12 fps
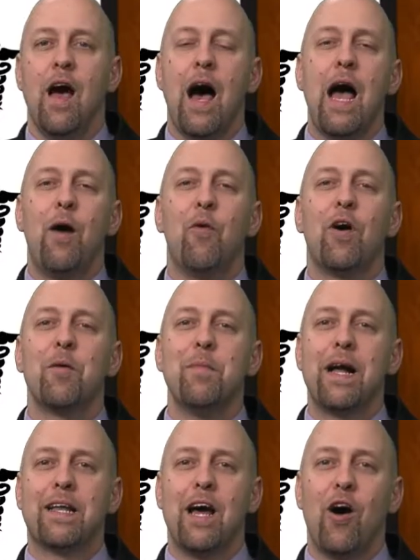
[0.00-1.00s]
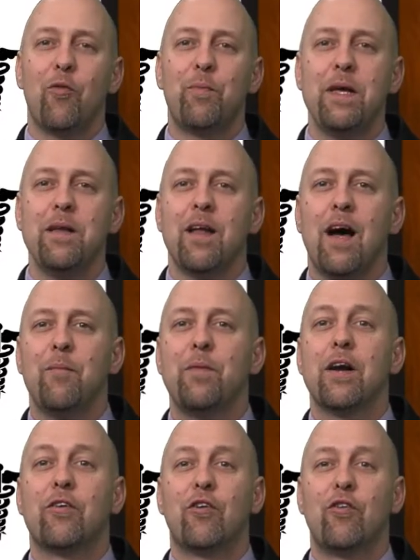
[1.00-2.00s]
Hi, welcome back to Health Beat. I'm
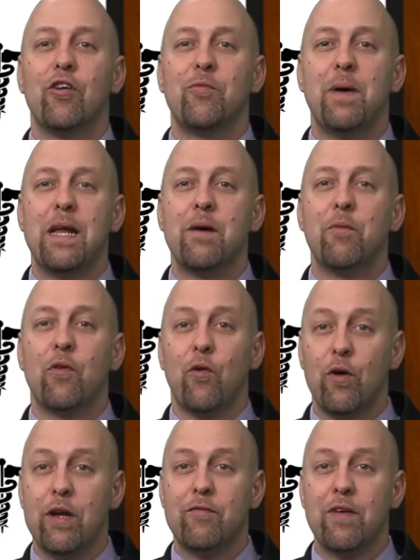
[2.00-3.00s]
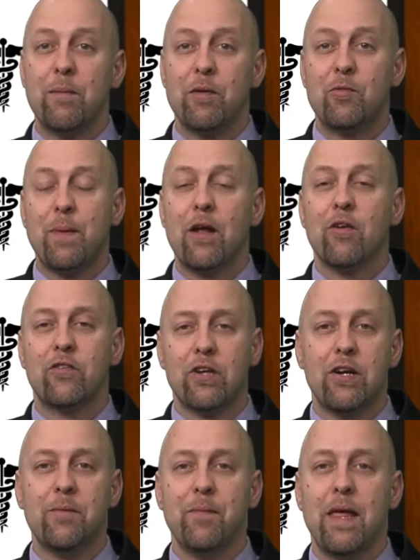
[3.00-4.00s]
Dr. Chris Bennett with Orion Family Spinal
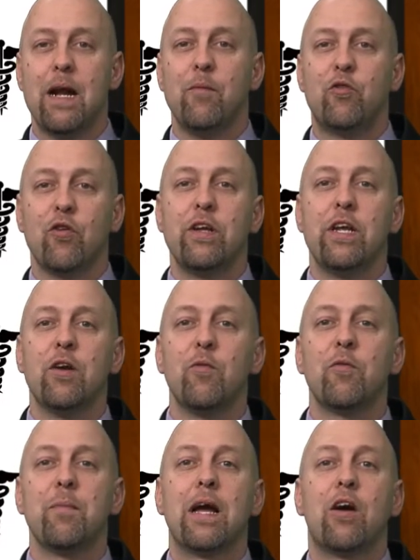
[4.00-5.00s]
Center, and I'm joined here with my